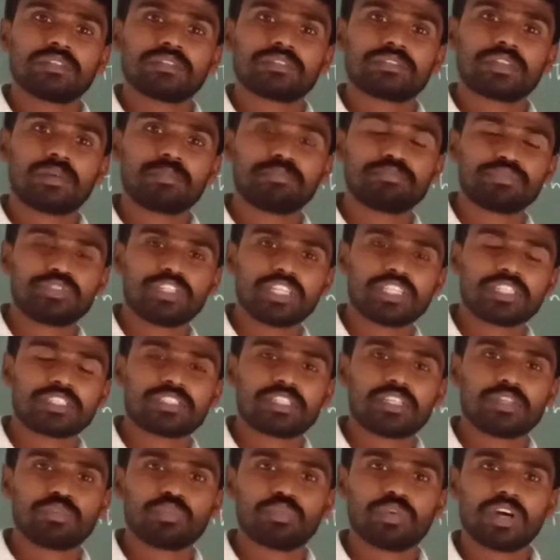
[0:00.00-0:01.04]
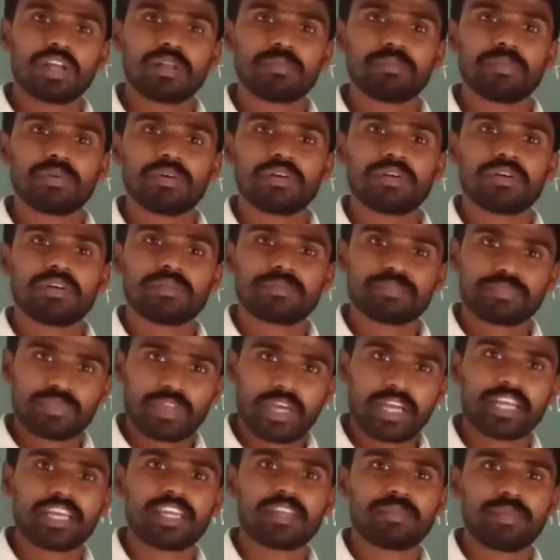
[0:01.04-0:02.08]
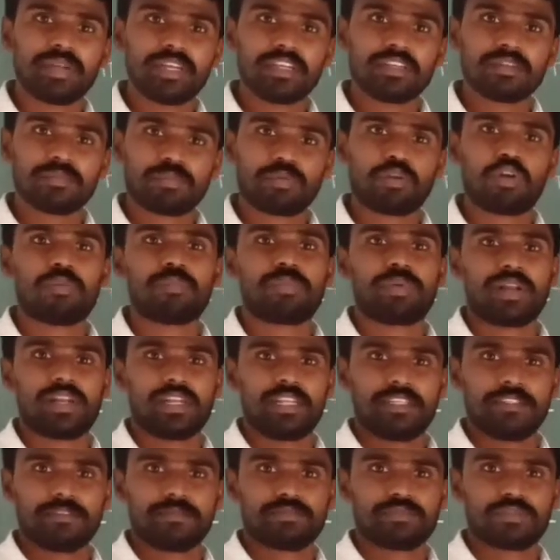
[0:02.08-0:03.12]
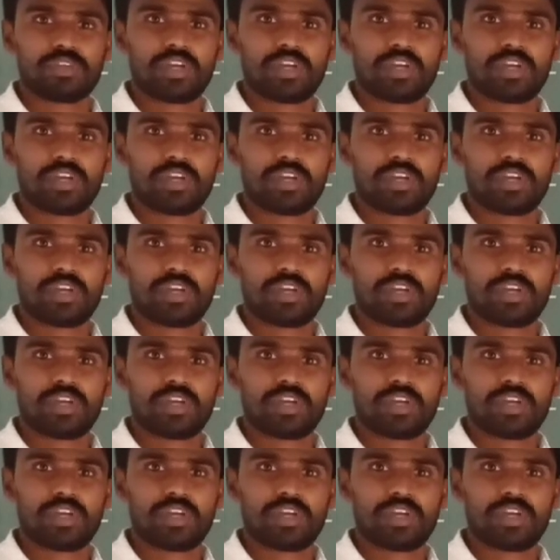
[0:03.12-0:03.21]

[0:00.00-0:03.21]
subject and verb agreement properly.